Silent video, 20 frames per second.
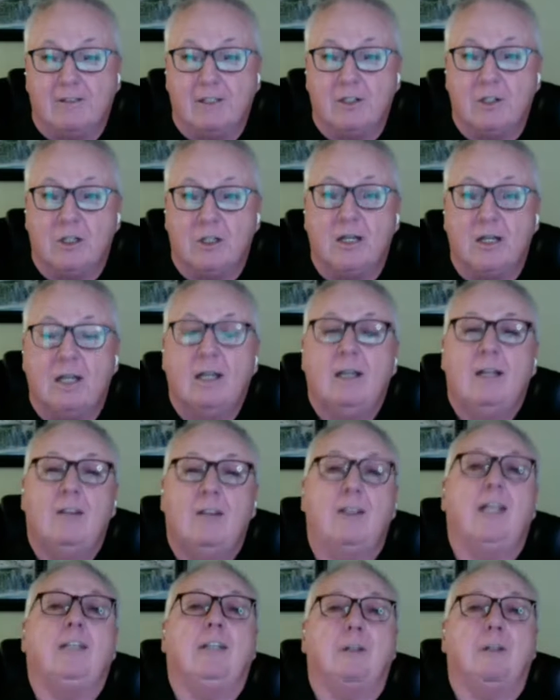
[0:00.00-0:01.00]
Division,
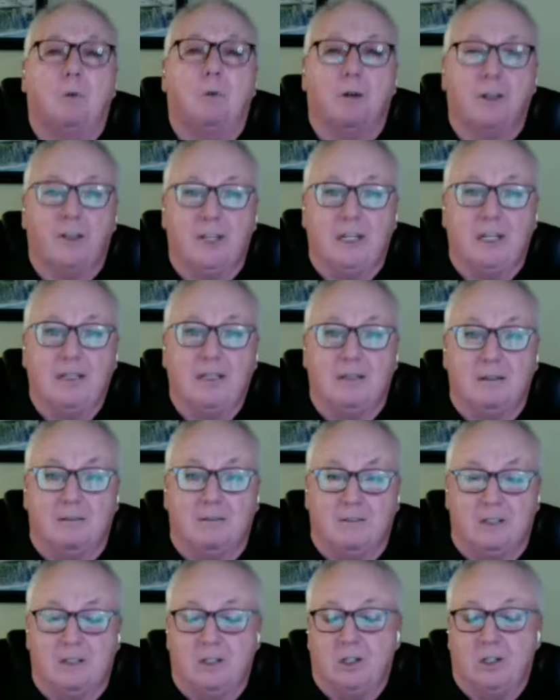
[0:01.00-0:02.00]
then the Northeast
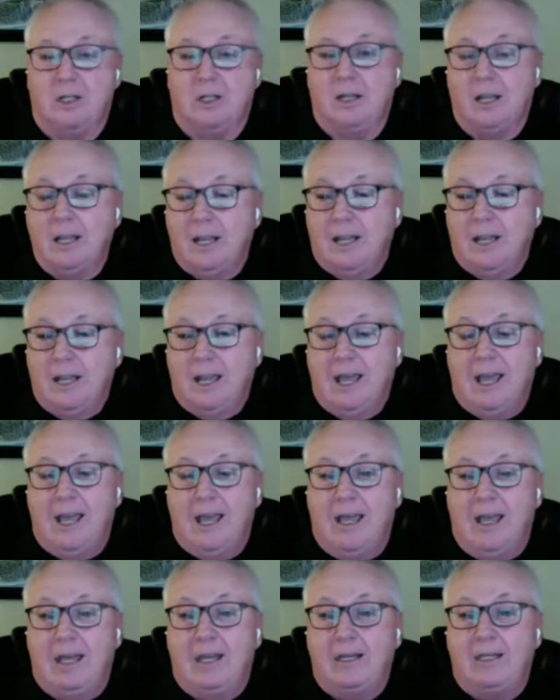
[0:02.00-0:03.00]
Division.
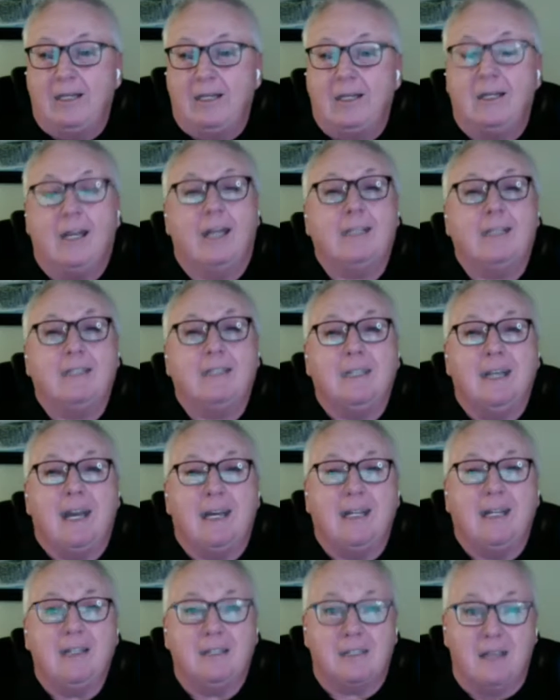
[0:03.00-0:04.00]
And in
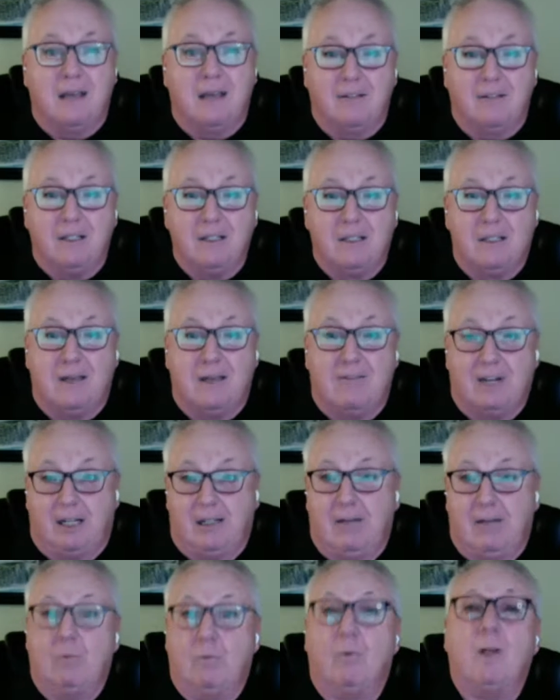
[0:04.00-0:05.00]
1987,
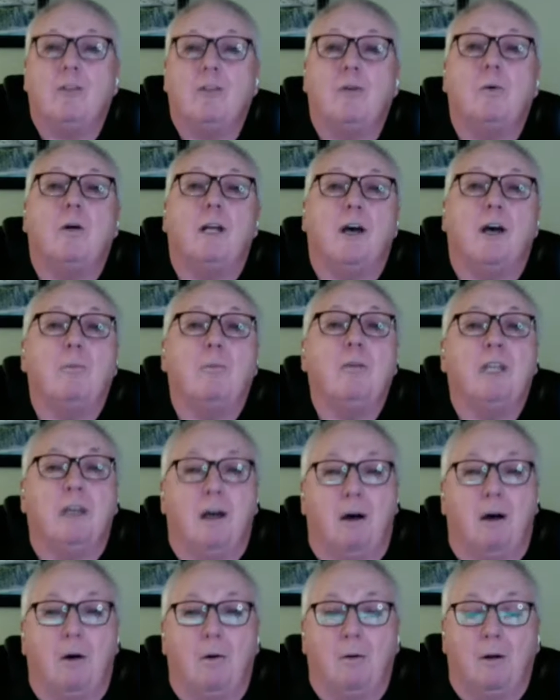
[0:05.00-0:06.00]
7-Eleven went through an
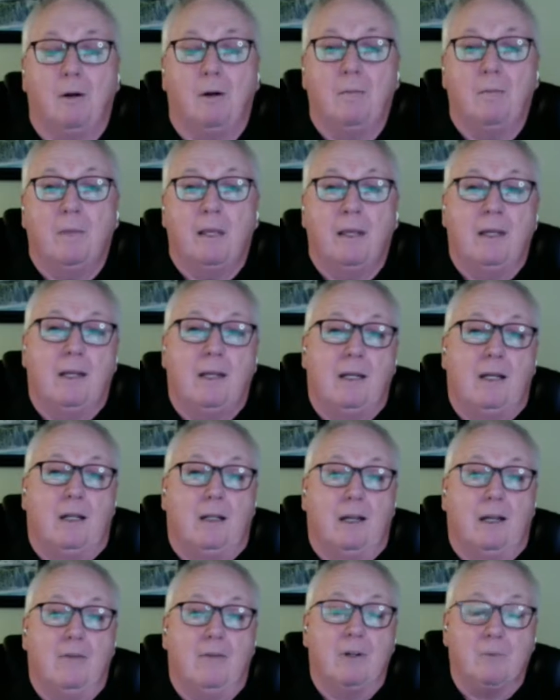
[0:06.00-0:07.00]
LBO,
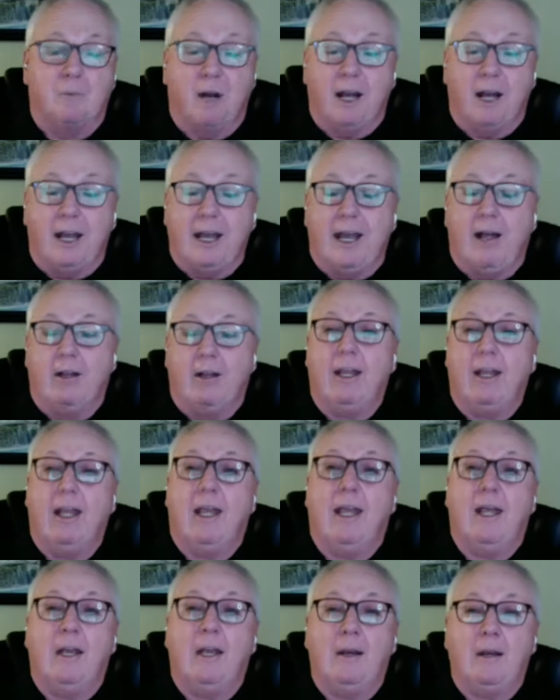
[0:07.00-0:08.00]
a leverage buyout.
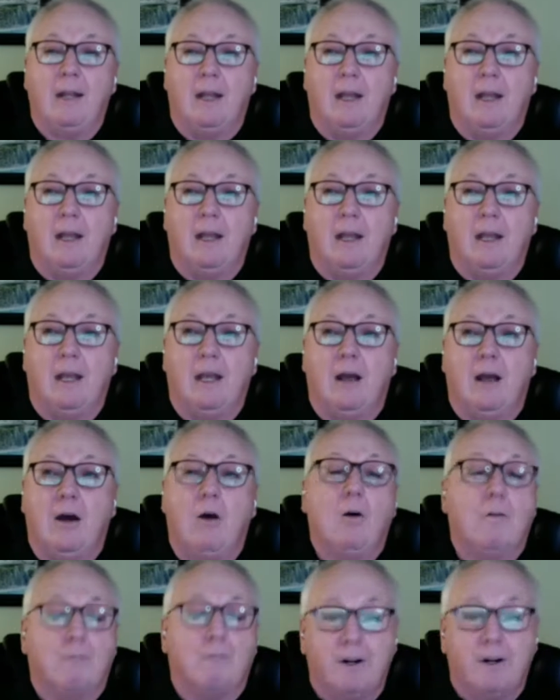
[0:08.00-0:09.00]
And
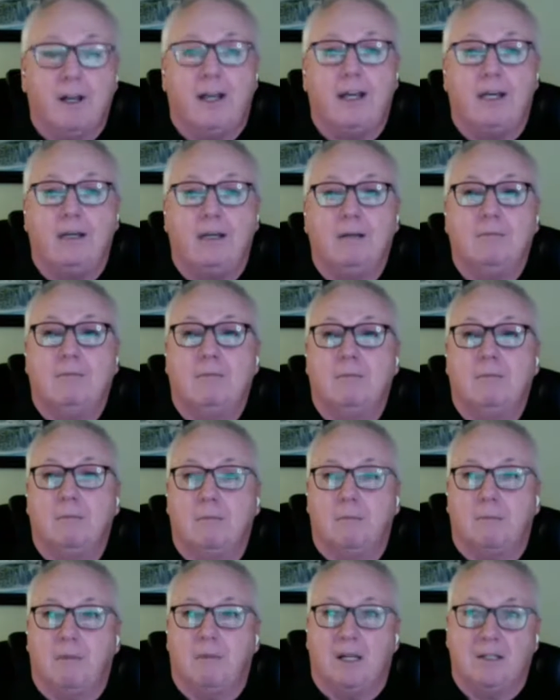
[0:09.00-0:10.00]
overnight,
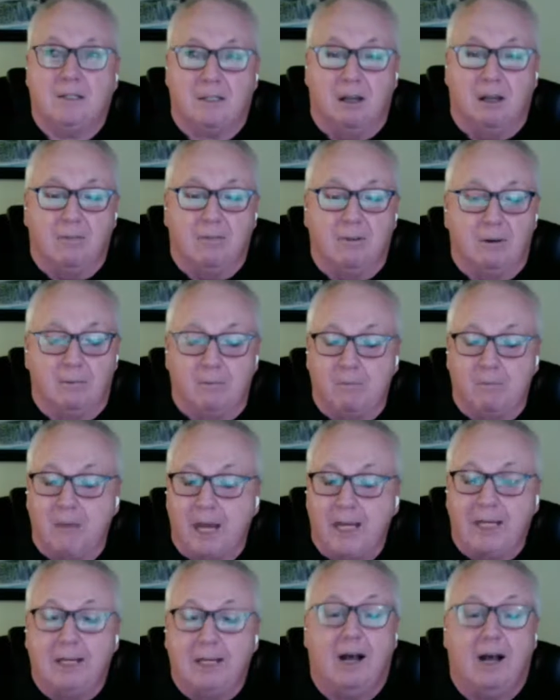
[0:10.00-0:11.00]
myself and
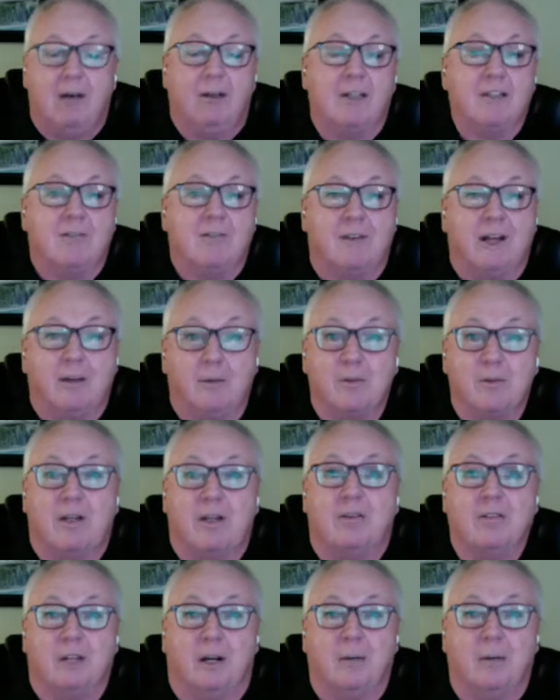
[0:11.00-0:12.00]
many colleagues found
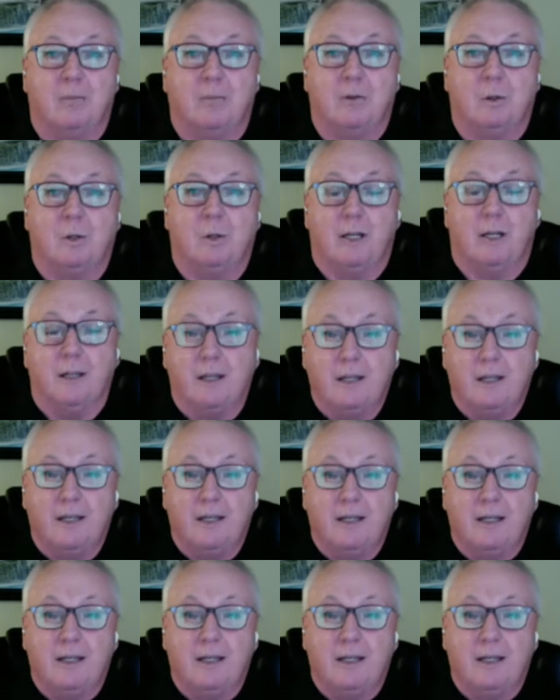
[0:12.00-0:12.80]
themselves unemployed.